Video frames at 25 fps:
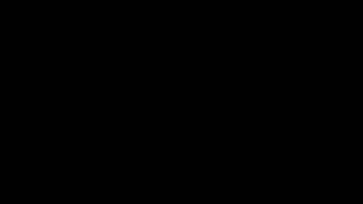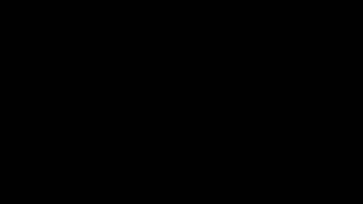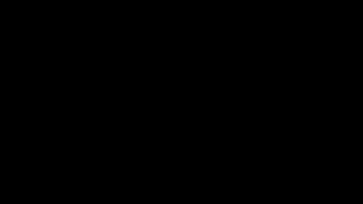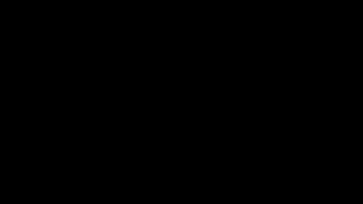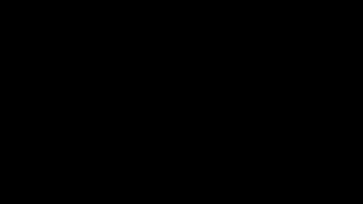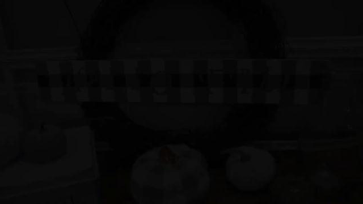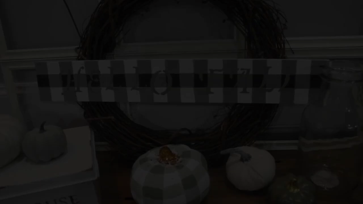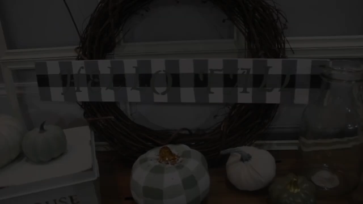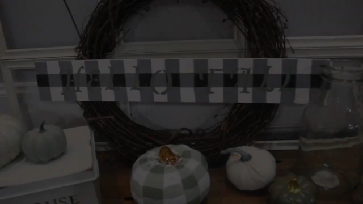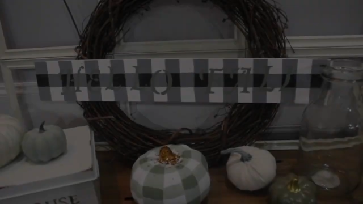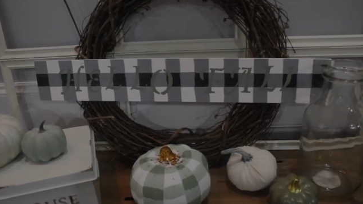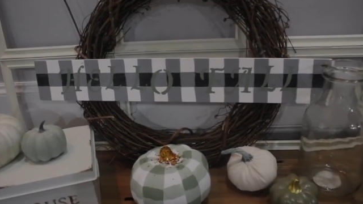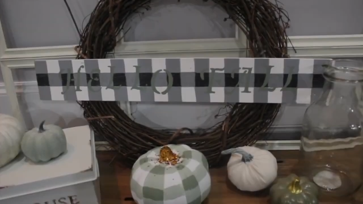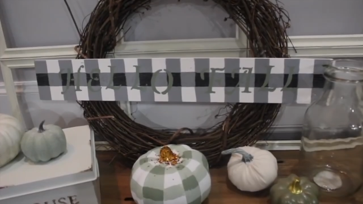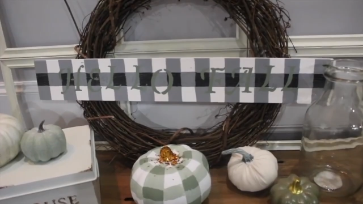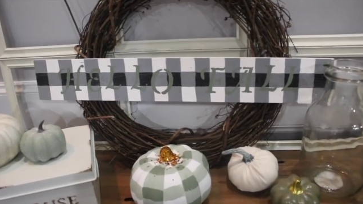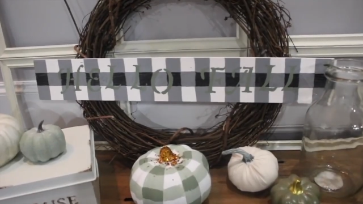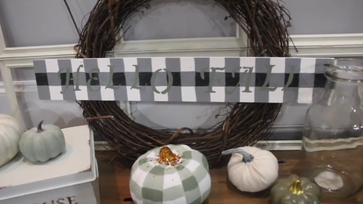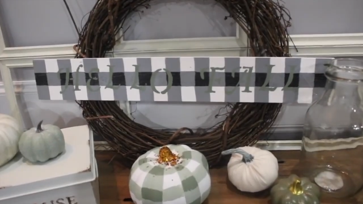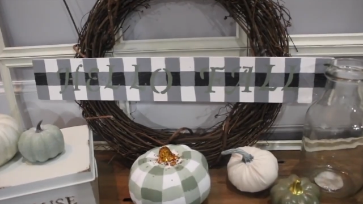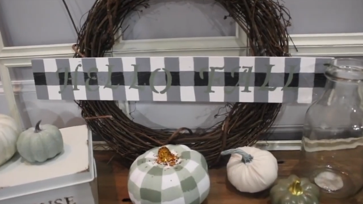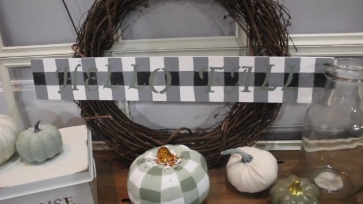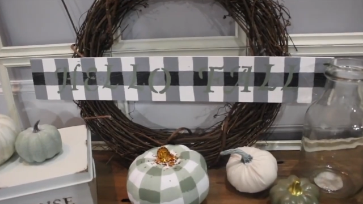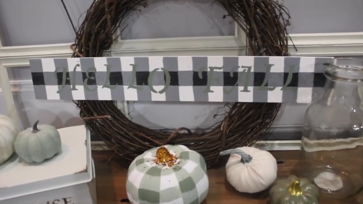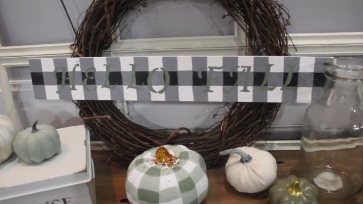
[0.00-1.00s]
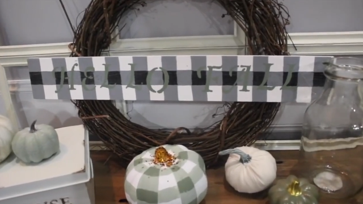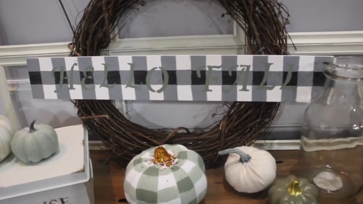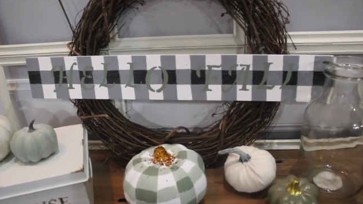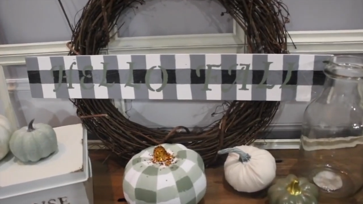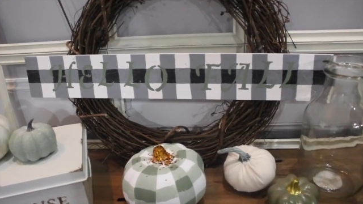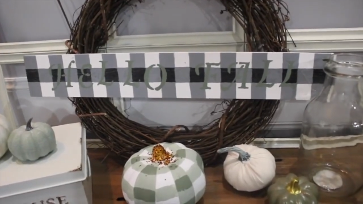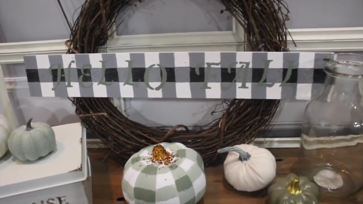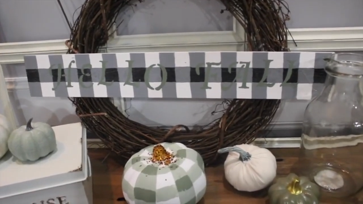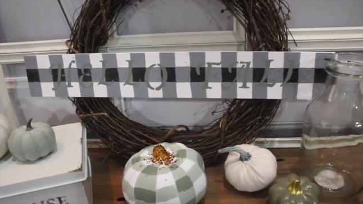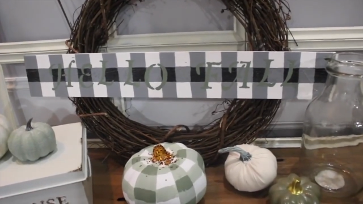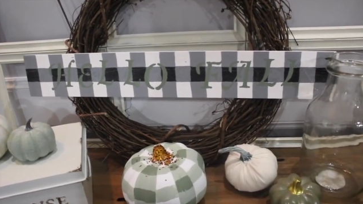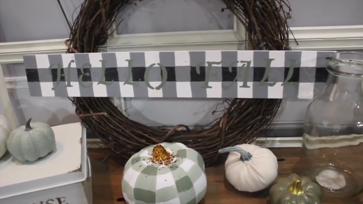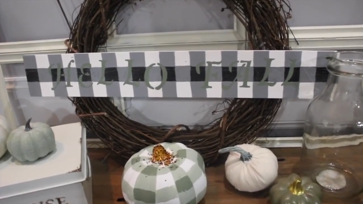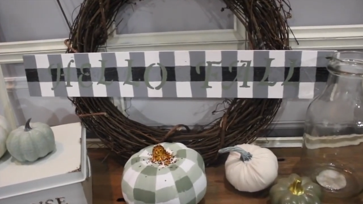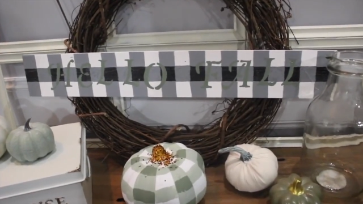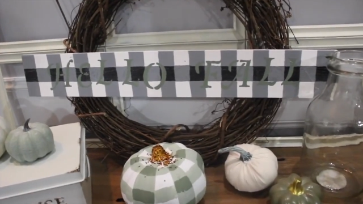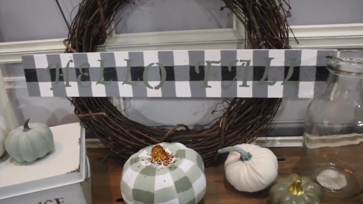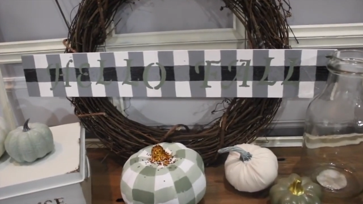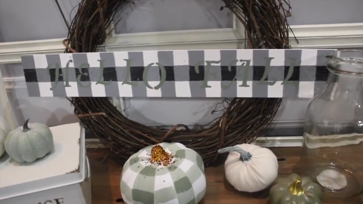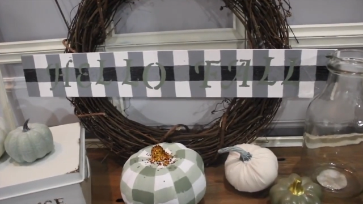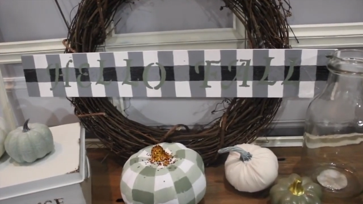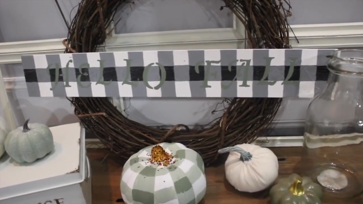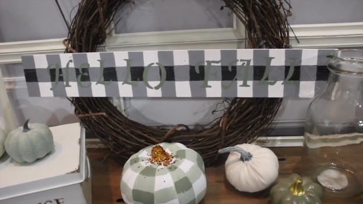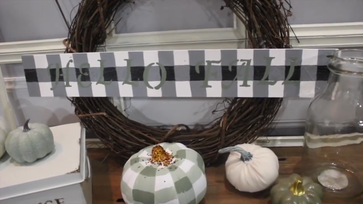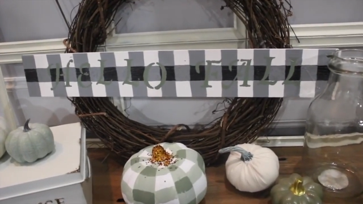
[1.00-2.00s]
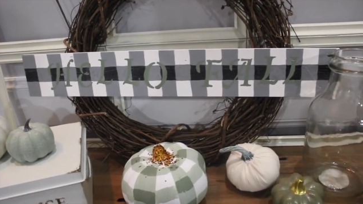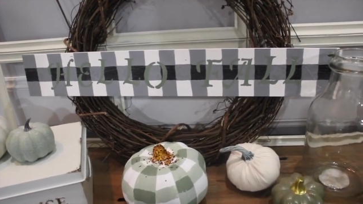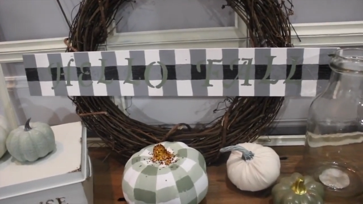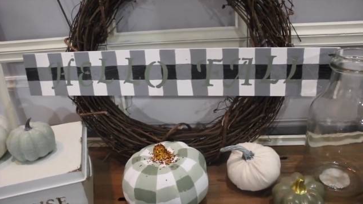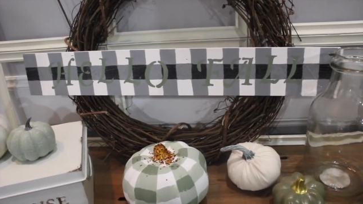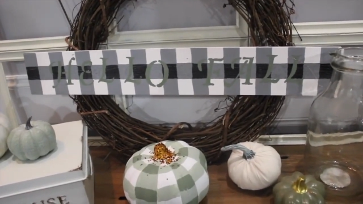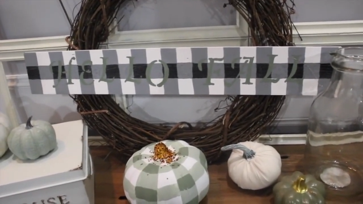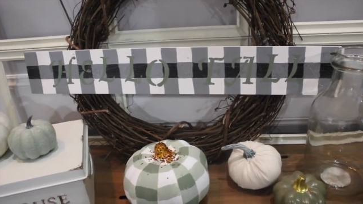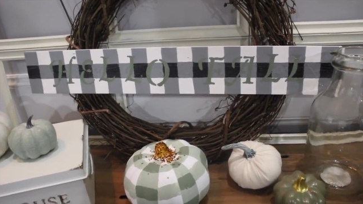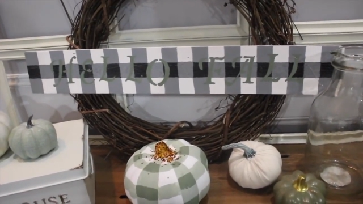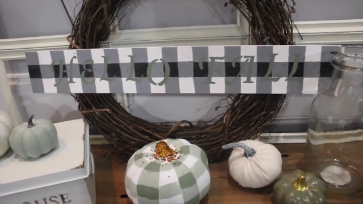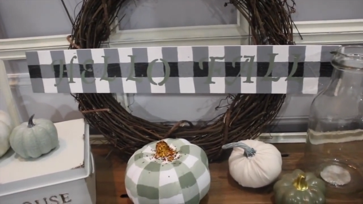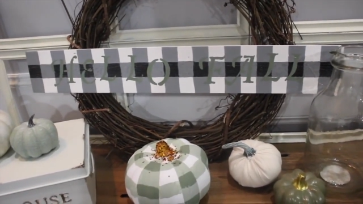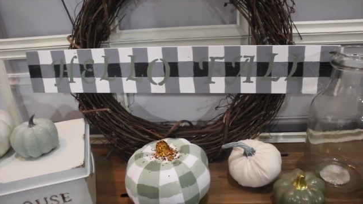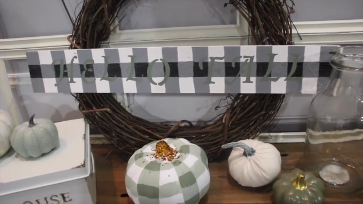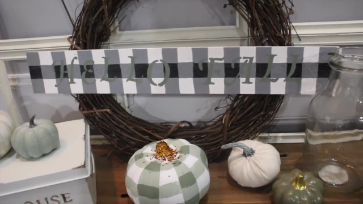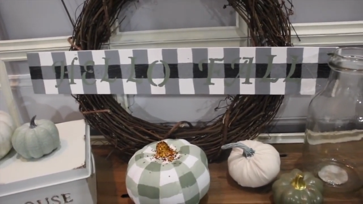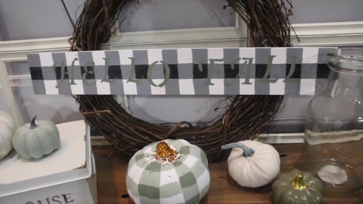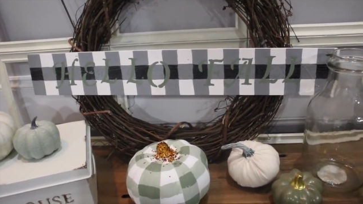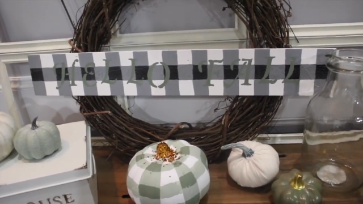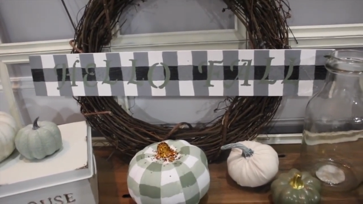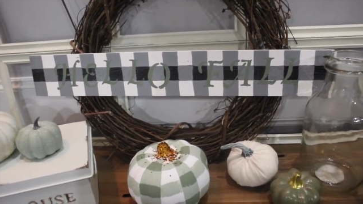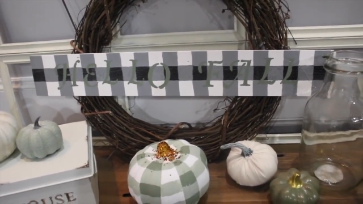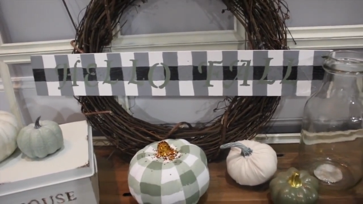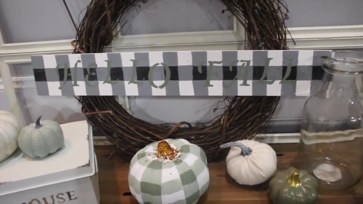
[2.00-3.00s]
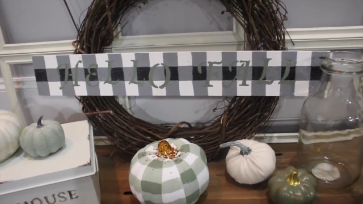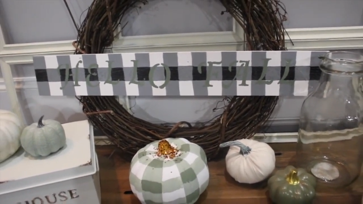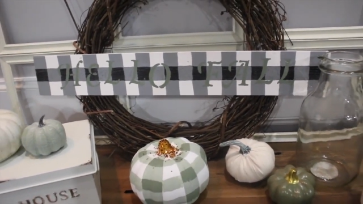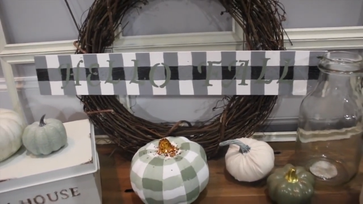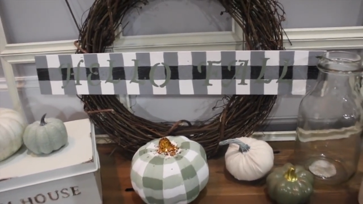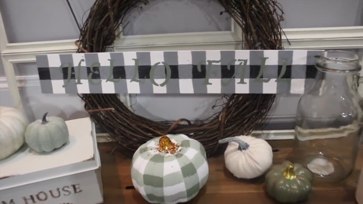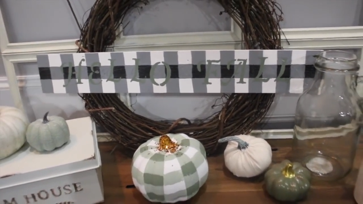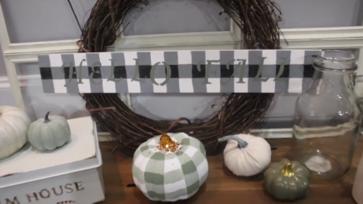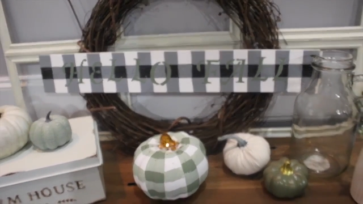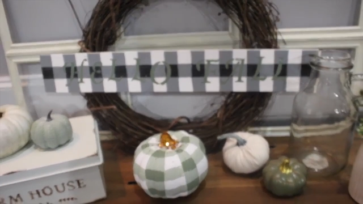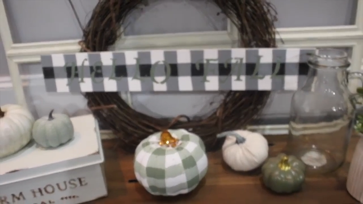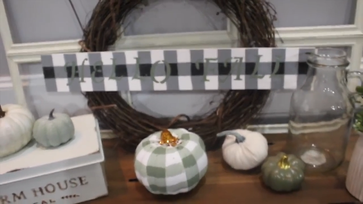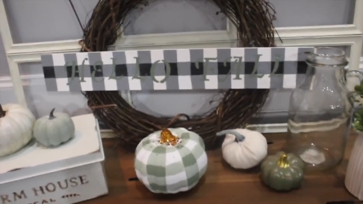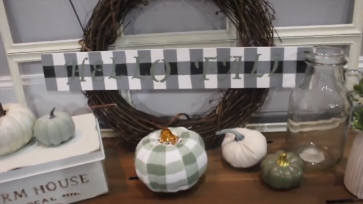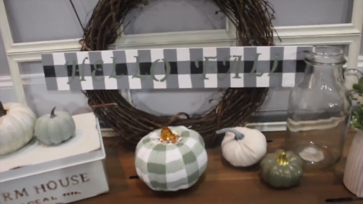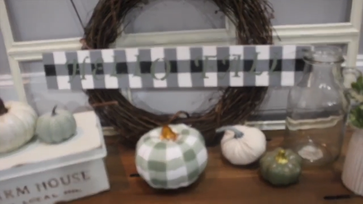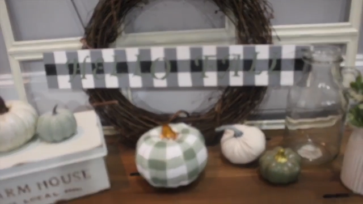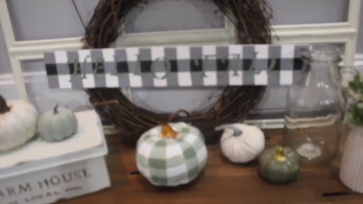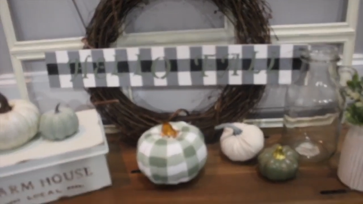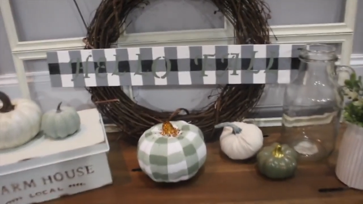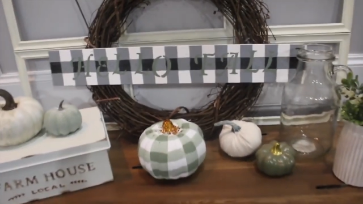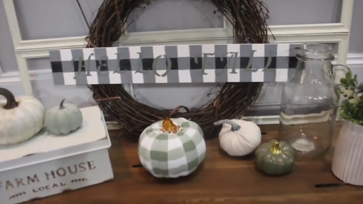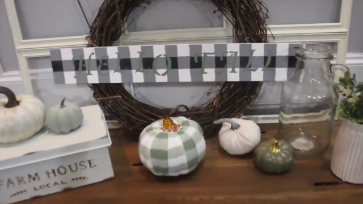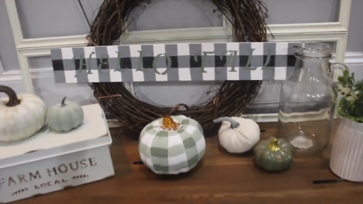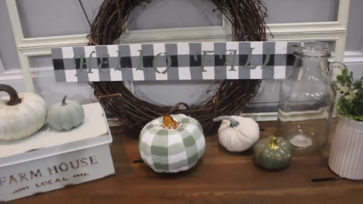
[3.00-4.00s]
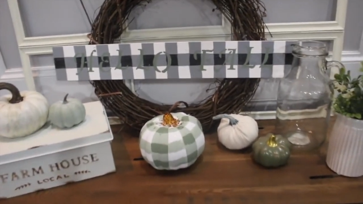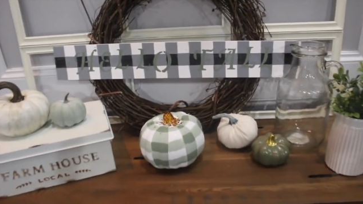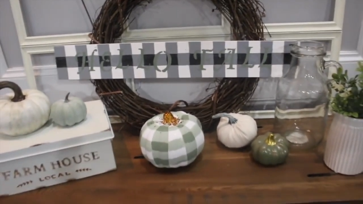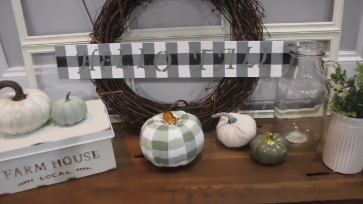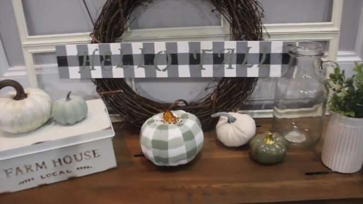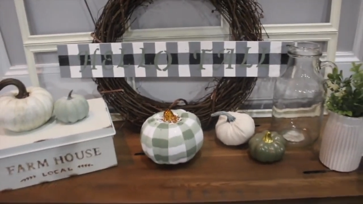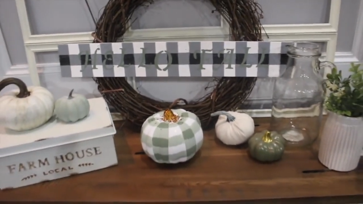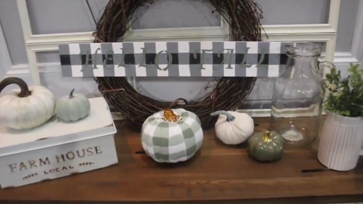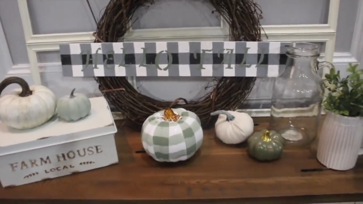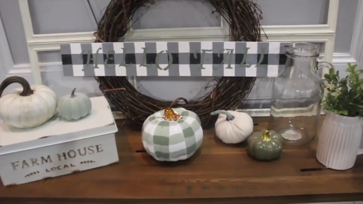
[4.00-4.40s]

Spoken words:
Nobody's mouth can be seen.